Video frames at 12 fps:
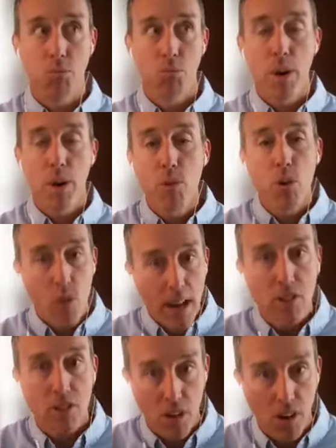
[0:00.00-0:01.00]
would
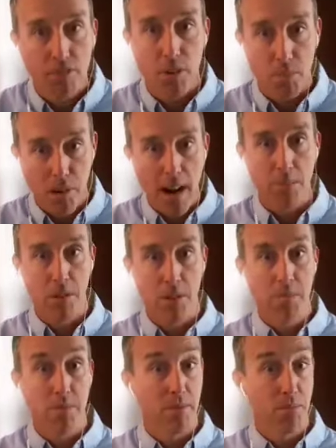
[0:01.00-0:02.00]
rather solve the
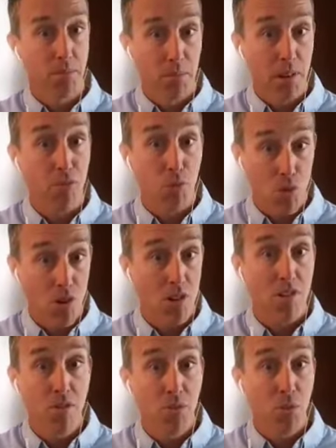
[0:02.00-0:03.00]
problem
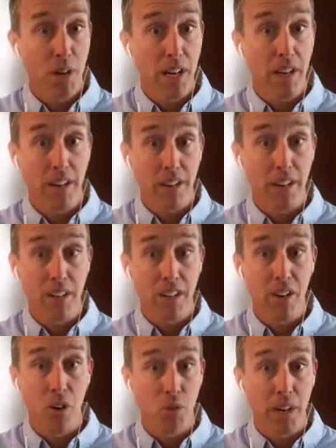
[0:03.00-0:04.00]
before we
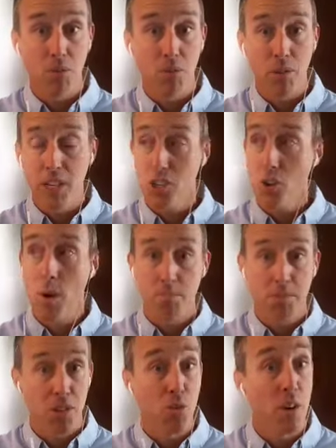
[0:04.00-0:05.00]
show up
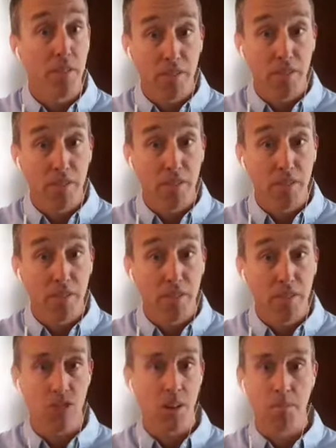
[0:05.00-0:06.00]
to do an
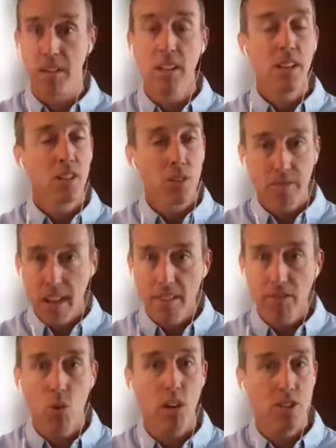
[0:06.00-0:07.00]
investigation or something. So if you
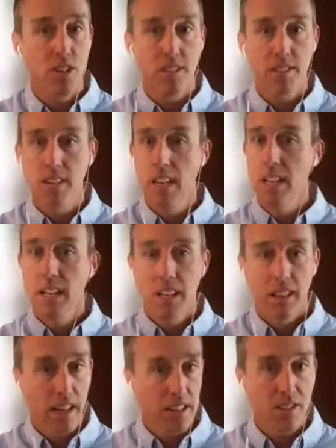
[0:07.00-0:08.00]
have questions,
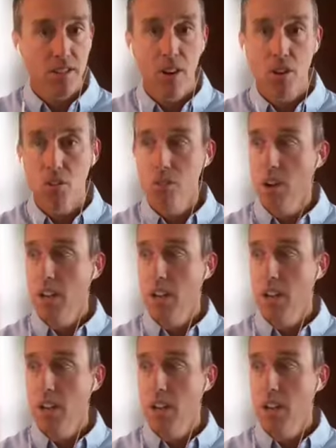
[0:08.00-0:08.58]
let us know.